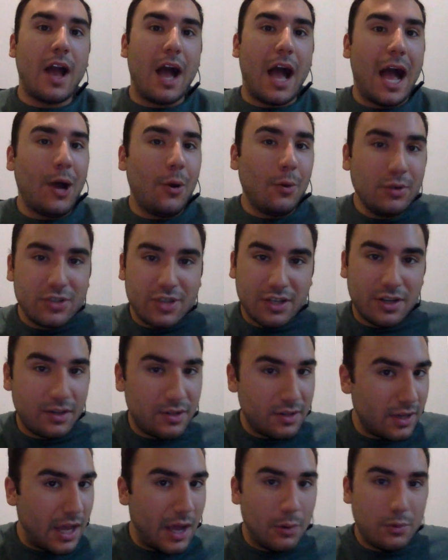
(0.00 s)
I was in
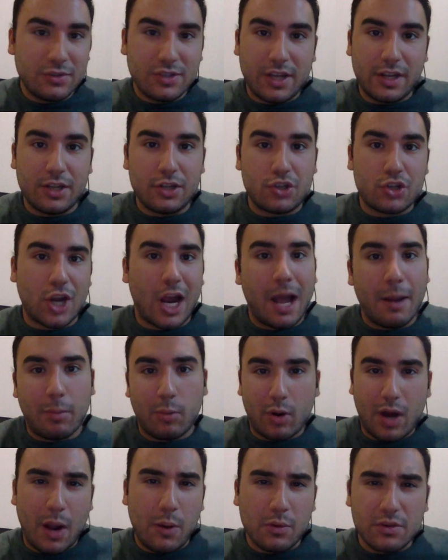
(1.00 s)
a, I was at a job
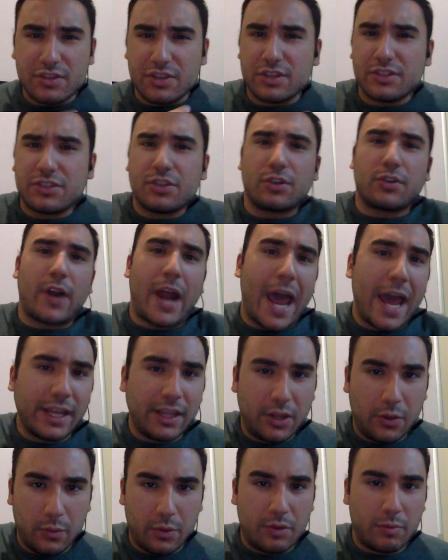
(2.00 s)
where I was
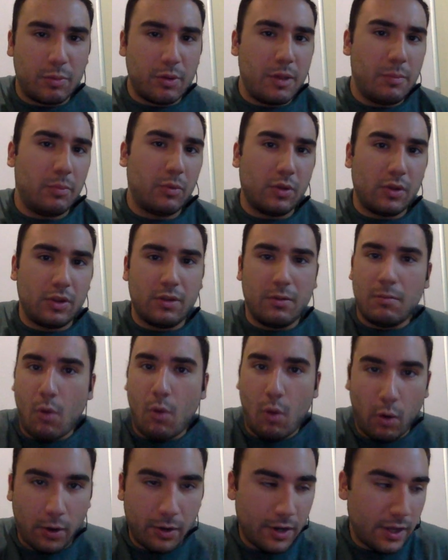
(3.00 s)
interacting with people in the
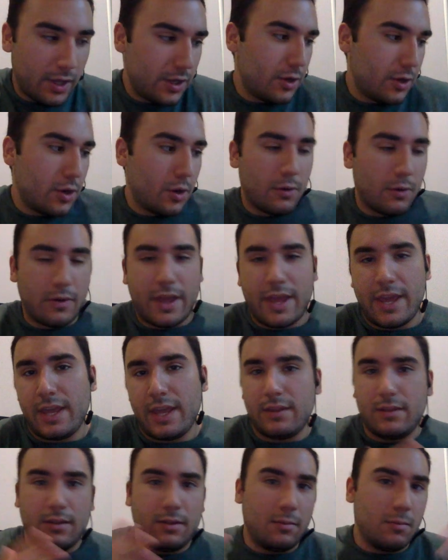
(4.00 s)
morning, you know,
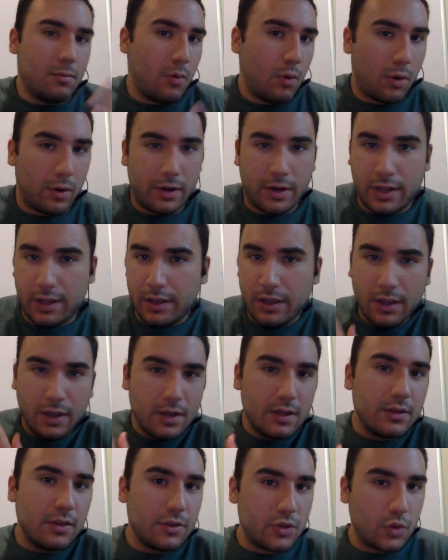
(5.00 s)
eight in the morning
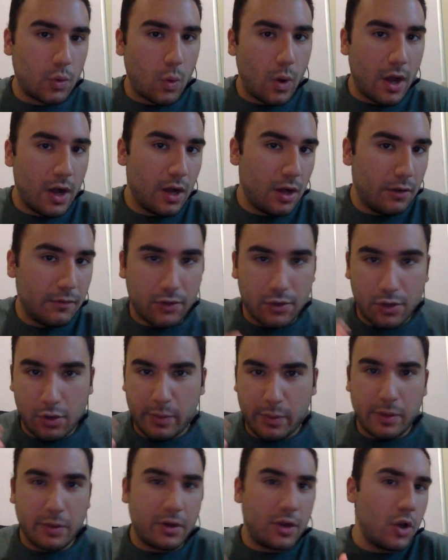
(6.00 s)
to twelve, you know,
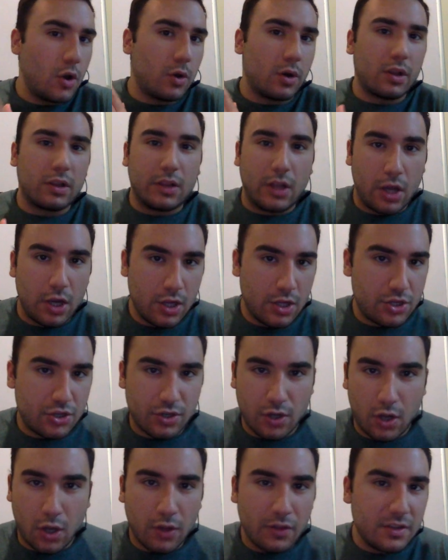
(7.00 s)
we would go to lunch
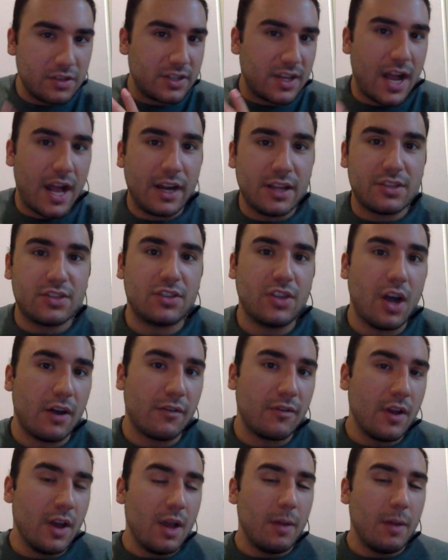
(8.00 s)
and all this kind of stuff.